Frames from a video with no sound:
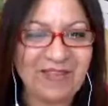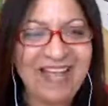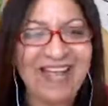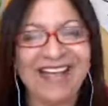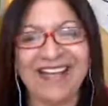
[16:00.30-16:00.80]

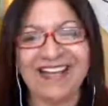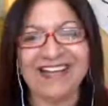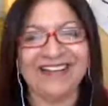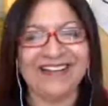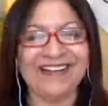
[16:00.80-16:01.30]

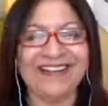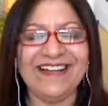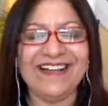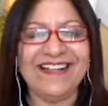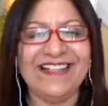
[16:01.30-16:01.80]
And
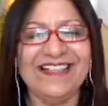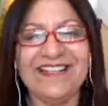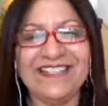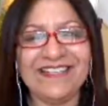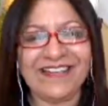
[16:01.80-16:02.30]

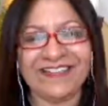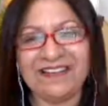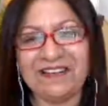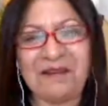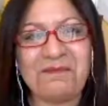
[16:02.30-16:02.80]
there's
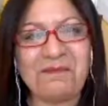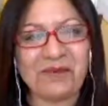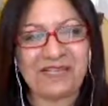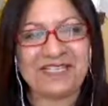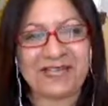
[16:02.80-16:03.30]
nothing that
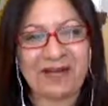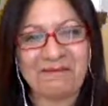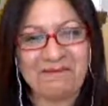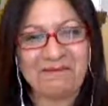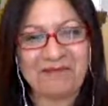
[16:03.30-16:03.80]
brings up
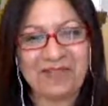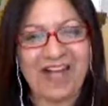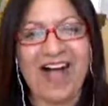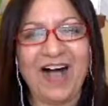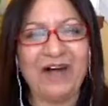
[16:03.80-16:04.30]

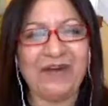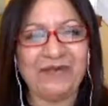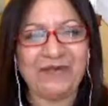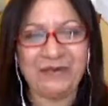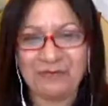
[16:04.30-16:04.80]

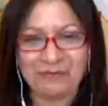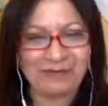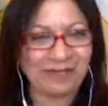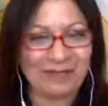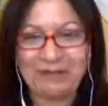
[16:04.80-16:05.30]
how you
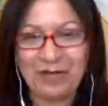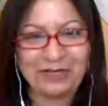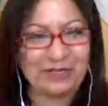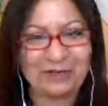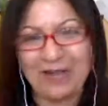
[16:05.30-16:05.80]
feel
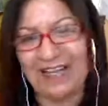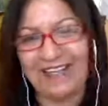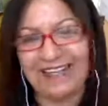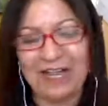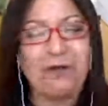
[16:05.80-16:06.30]
about your
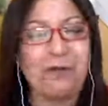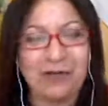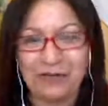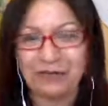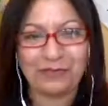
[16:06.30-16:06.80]
body and what
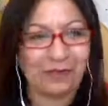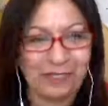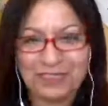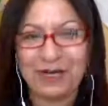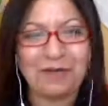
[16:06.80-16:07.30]
your
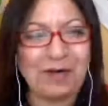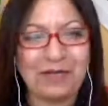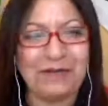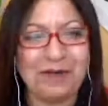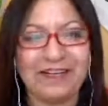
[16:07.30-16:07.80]
thoughts are about
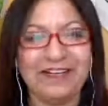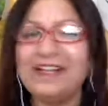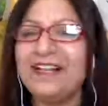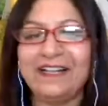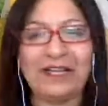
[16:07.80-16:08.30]
your body
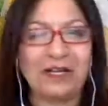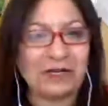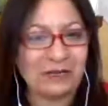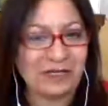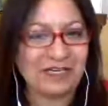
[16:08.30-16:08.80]
like
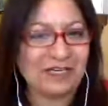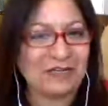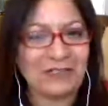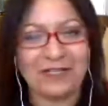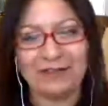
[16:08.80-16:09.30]
looking at
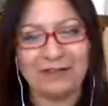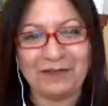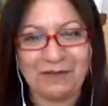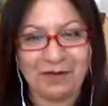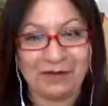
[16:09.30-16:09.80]
yourself in
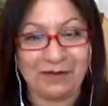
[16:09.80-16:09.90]
the mirror.